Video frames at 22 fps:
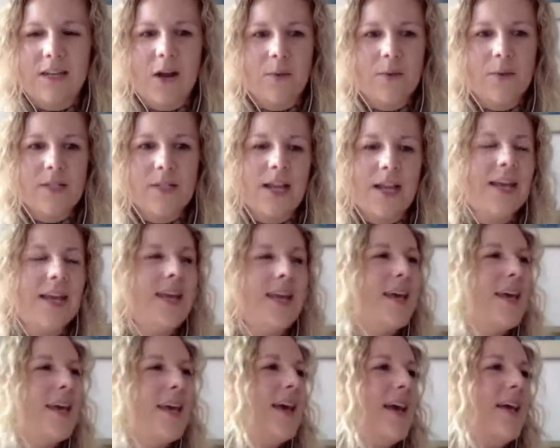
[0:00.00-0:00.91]
And I was like,
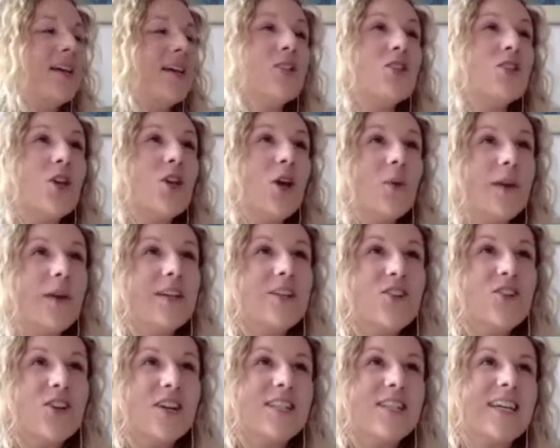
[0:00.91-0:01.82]
that's so
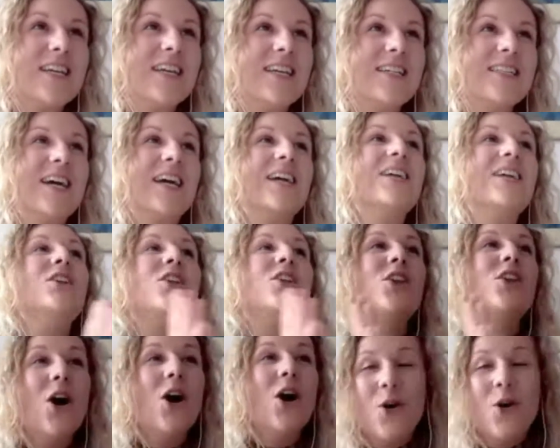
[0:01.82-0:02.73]
interesting, because I
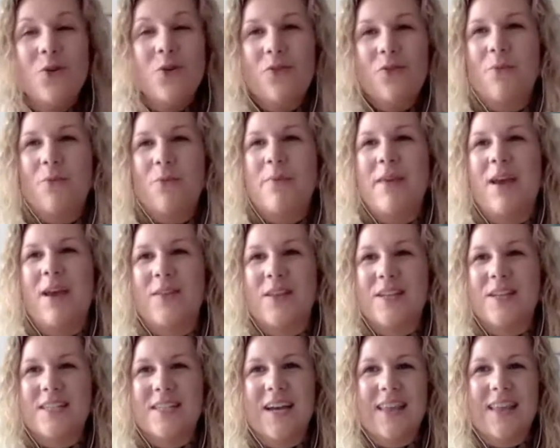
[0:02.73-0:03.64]
know from the other
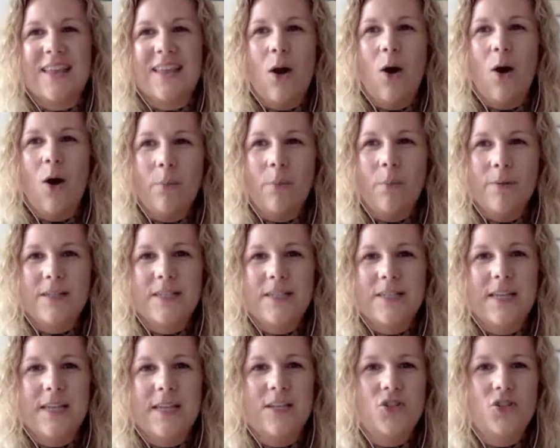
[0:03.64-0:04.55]
side that the
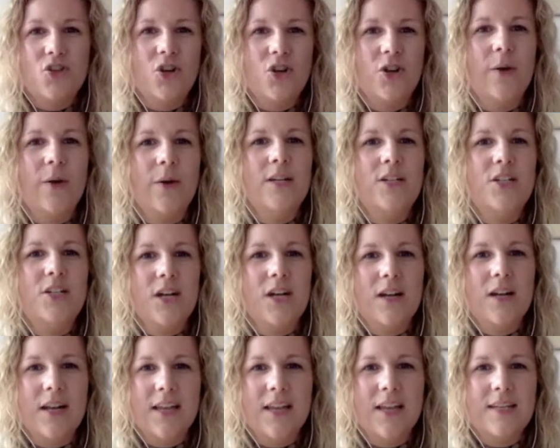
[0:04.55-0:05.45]
opposite is true. A
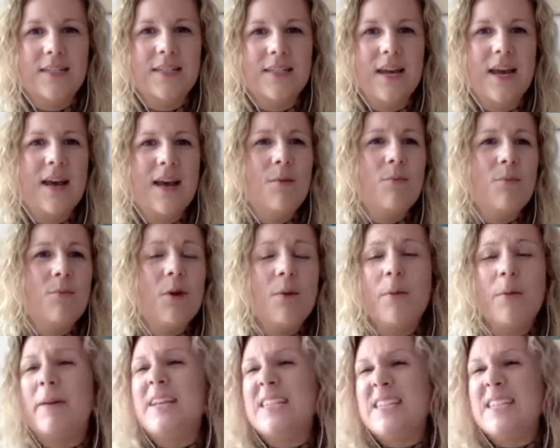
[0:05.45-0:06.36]
journalist
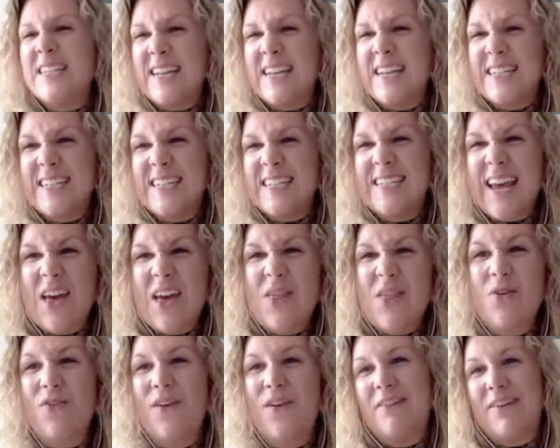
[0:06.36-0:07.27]
probably sick to death of
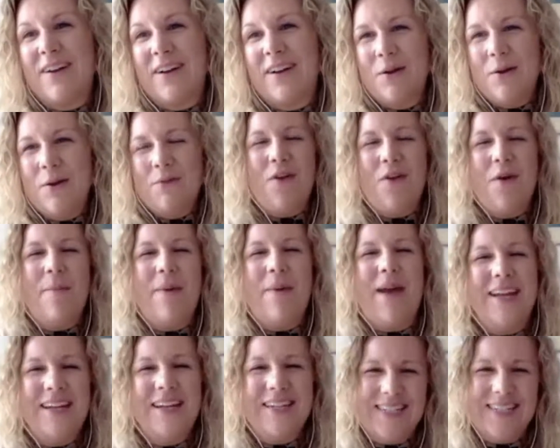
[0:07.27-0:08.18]
hearing from
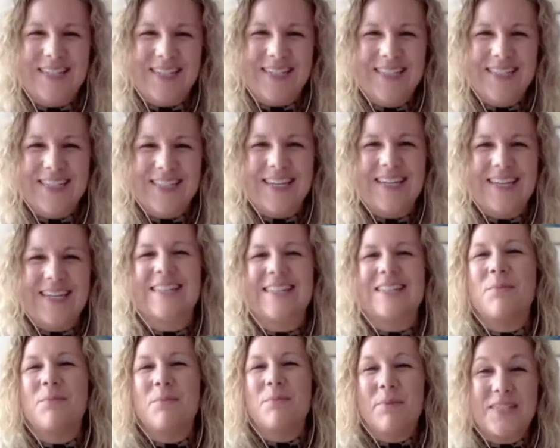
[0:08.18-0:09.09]
agencies and
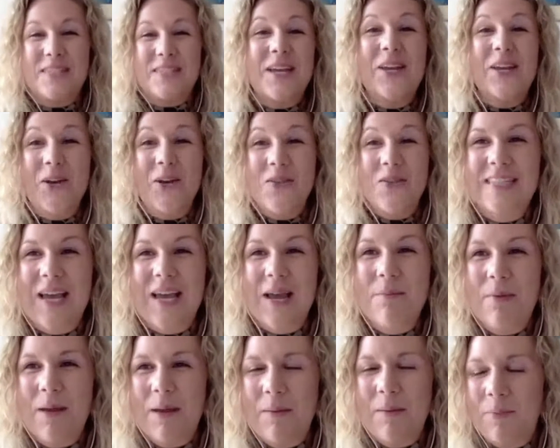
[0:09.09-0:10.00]
say, the same
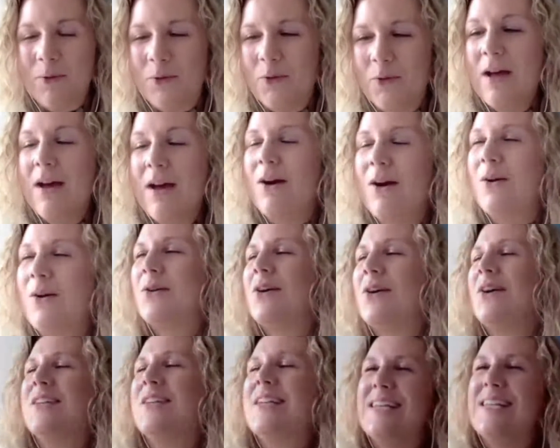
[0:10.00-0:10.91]
people, oh God,
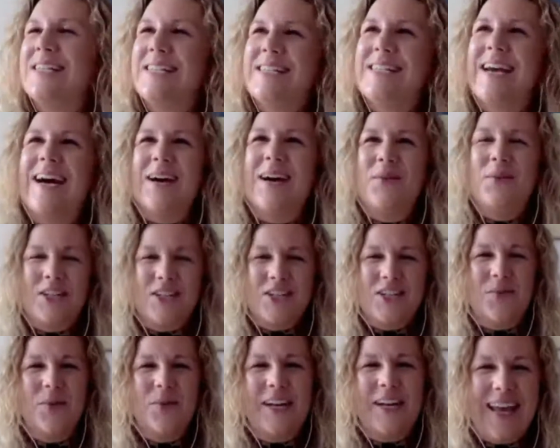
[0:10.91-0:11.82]
here's Skye, what does
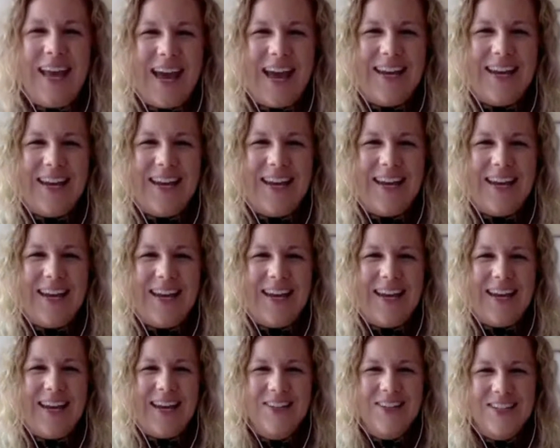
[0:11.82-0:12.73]
she want again? Who's
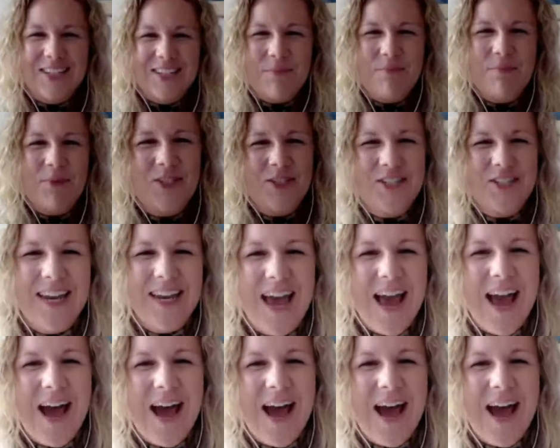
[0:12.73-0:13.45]
she pushing now?